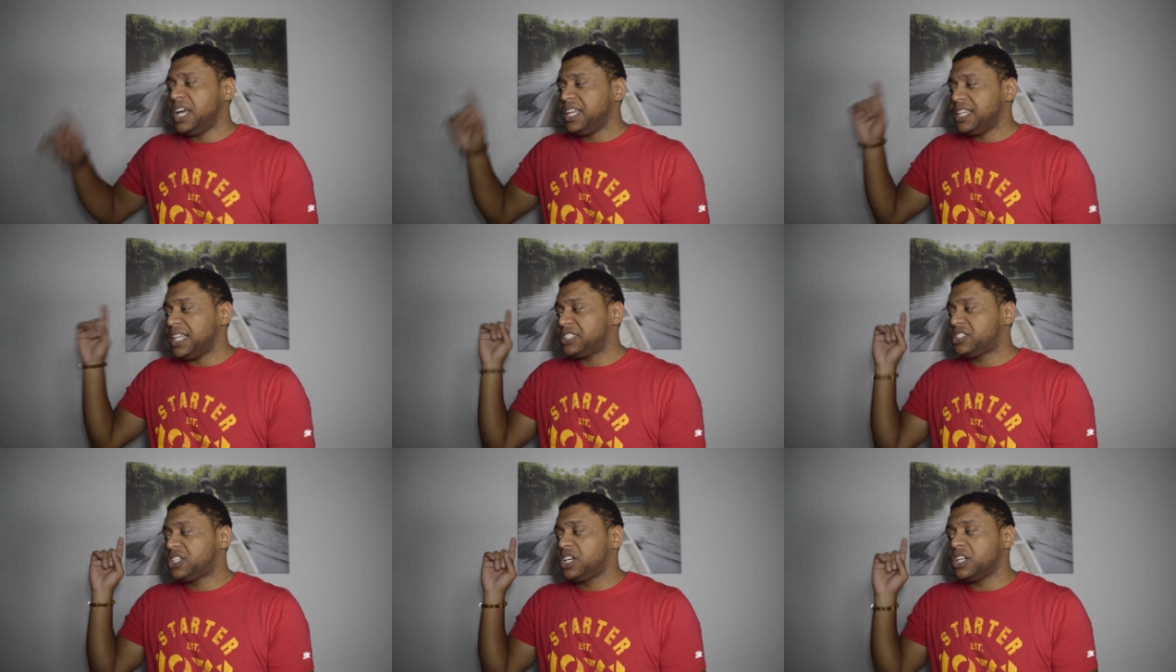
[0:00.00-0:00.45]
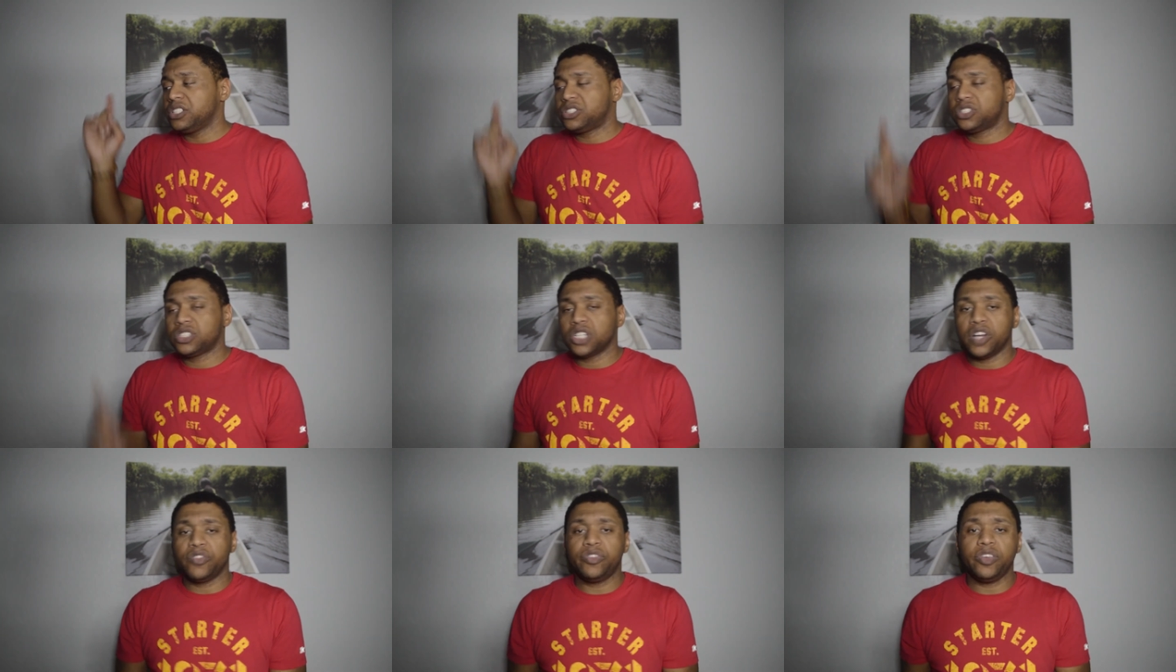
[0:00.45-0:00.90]
that's going to
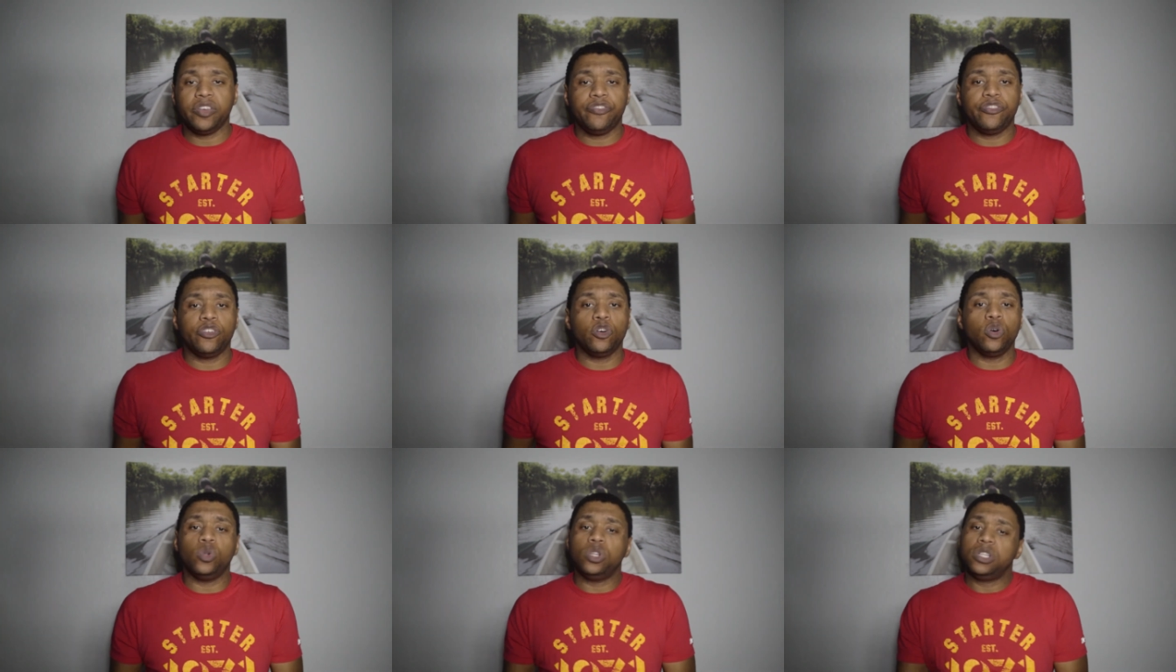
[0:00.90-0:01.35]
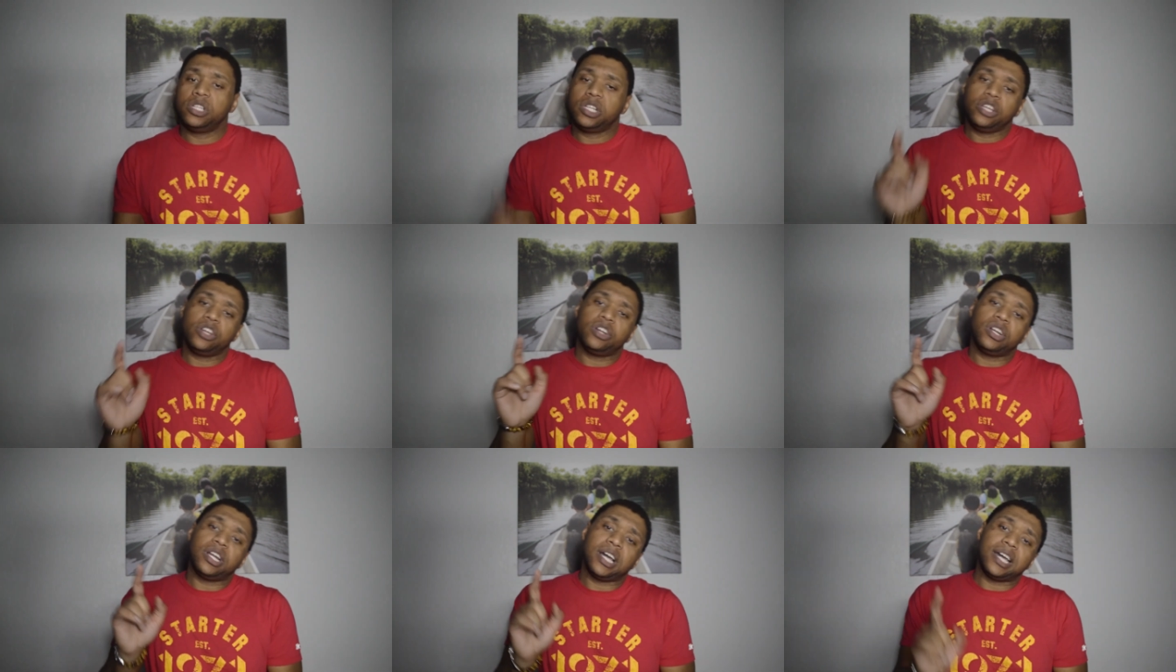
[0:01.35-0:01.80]
serve you food that
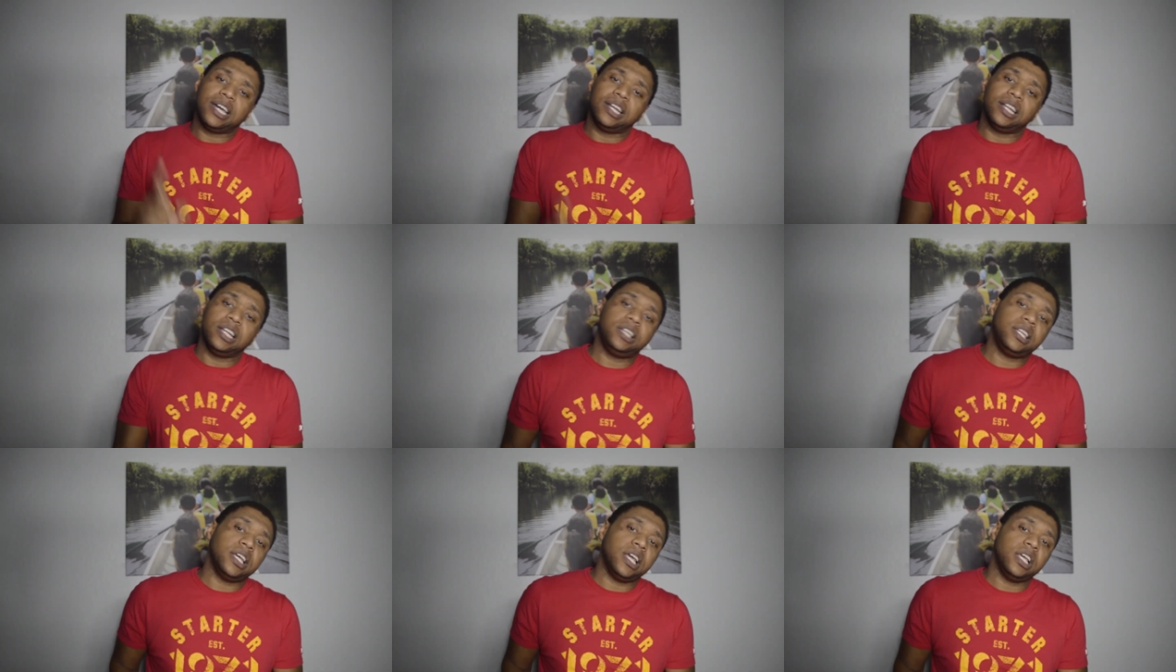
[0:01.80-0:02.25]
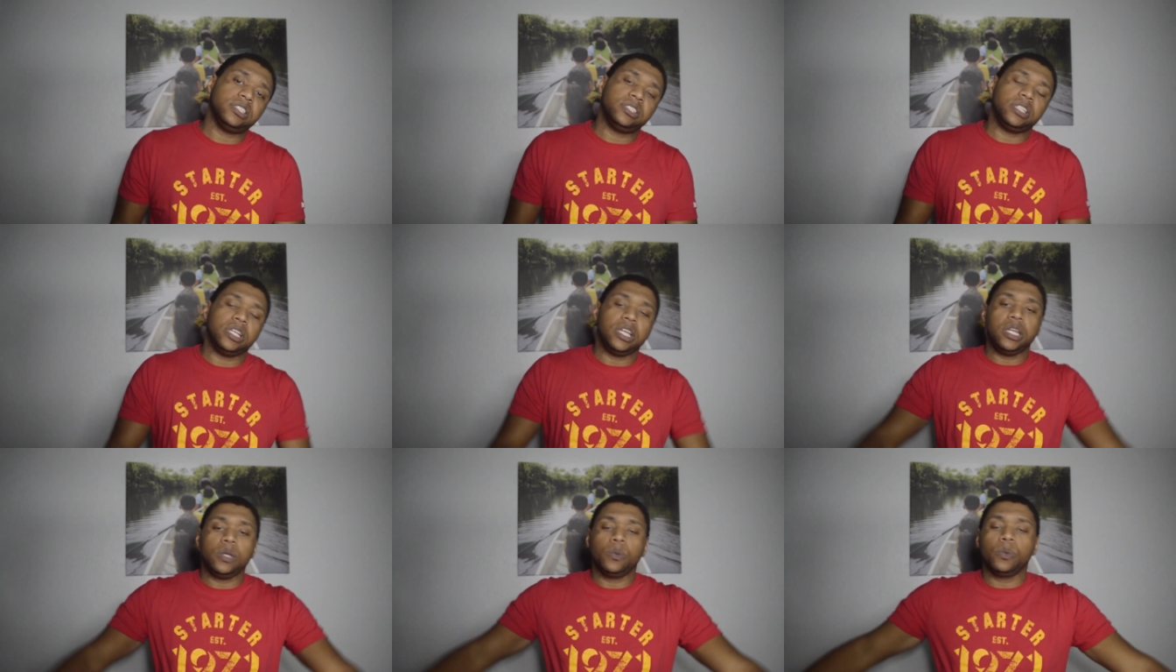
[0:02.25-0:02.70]
you're not going to taste
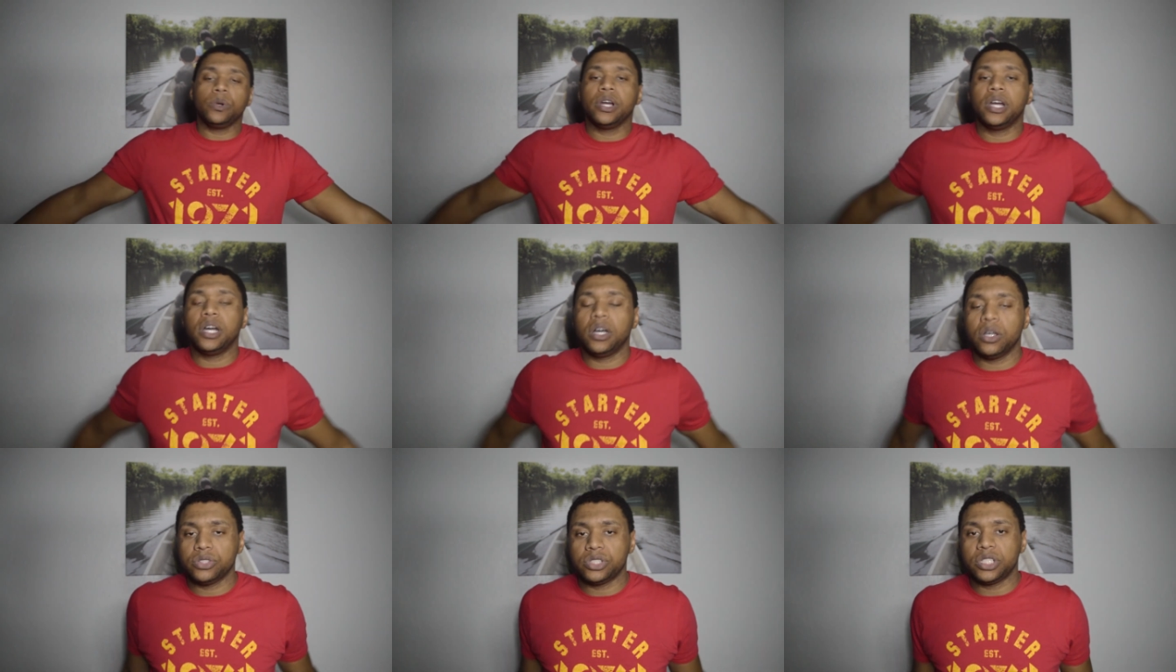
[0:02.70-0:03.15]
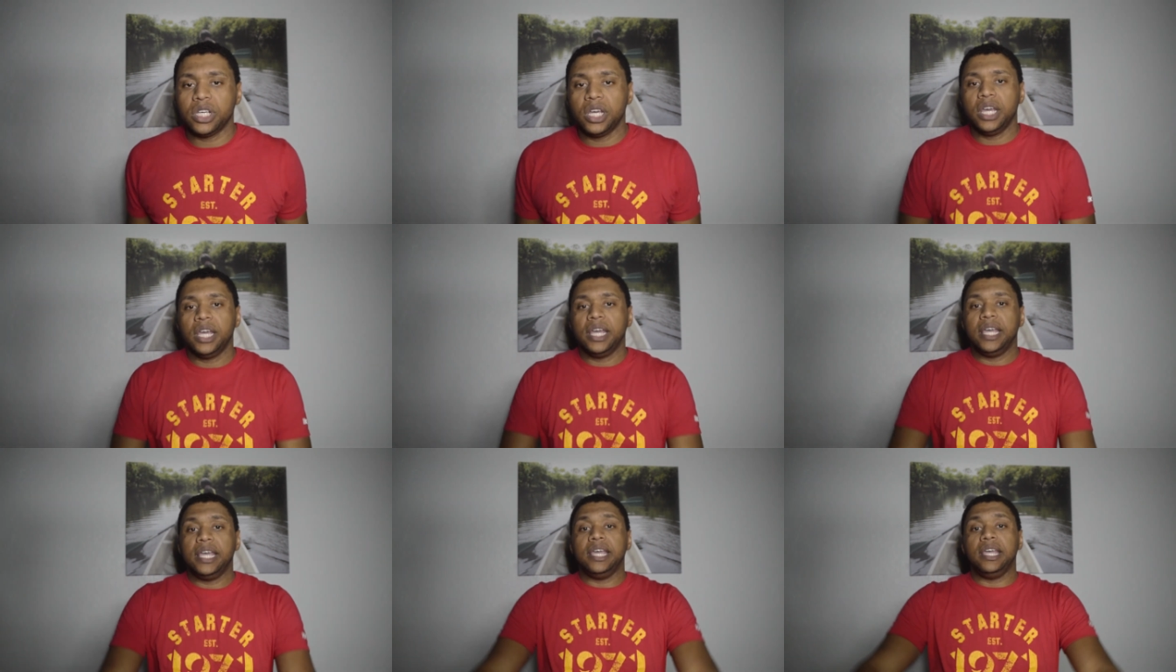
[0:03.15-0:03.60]
anywhere else,
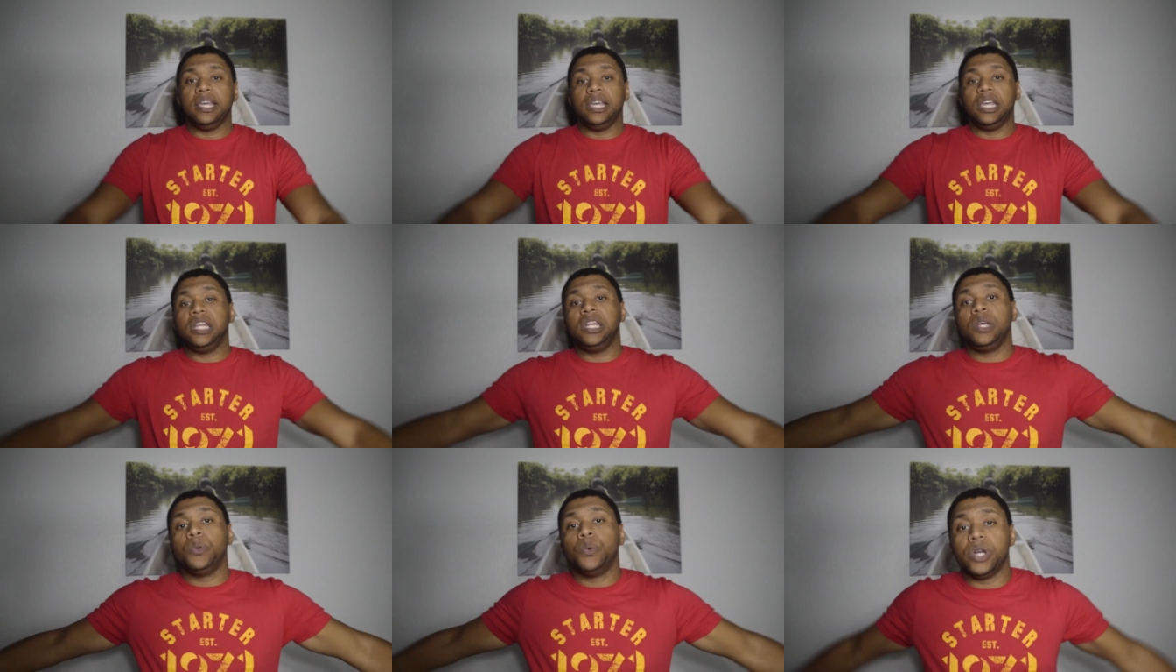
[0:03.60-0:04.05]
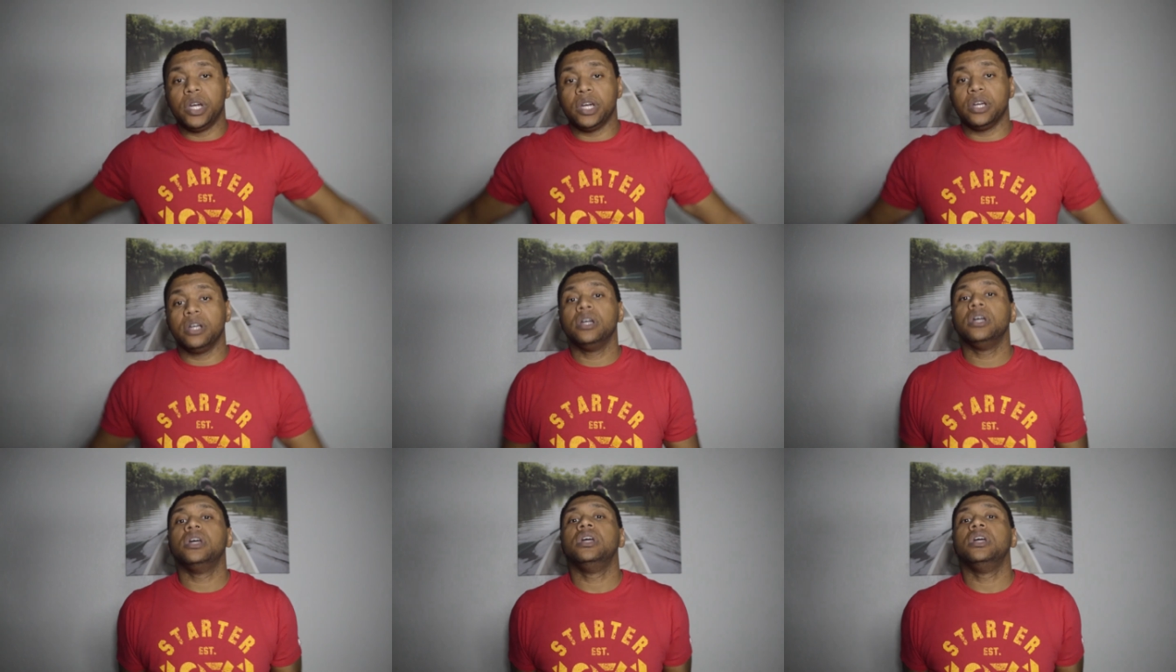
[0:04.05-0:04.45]
anywhere?